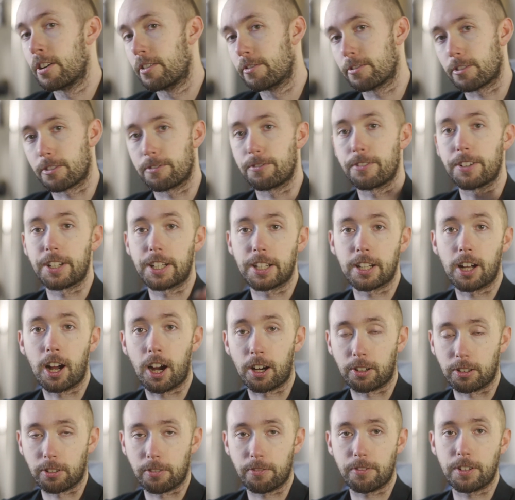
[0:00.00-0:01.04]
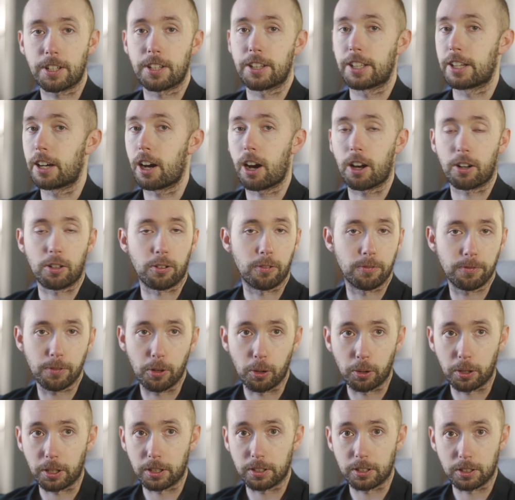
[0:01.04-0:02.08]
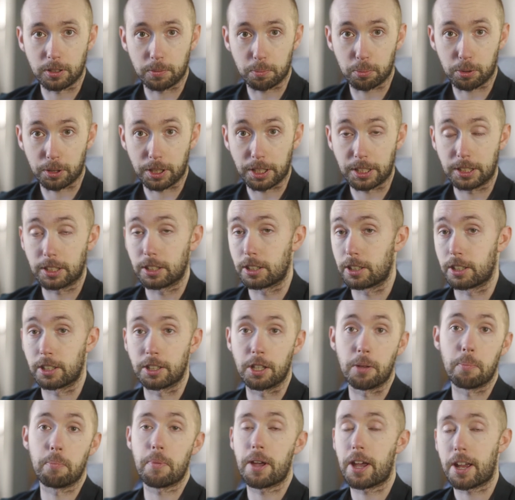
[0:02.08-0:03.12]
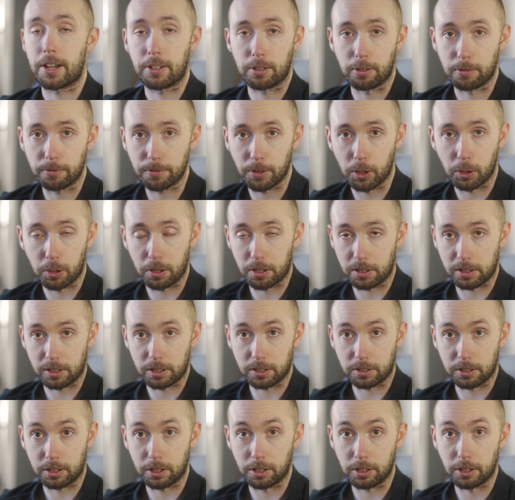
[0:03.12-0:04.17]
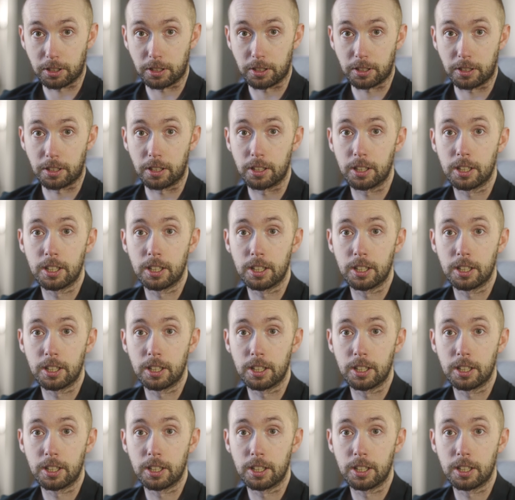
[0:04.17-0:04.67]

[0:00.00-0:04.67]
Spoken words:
For videography, the autofocus is pretty good, the manual focus is good,